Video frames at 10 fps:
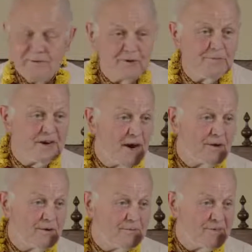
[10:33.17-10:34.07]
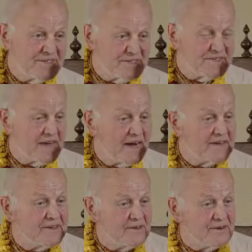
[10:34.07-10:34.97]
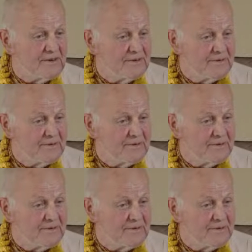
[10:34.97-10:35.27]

from a cow by just hugging her.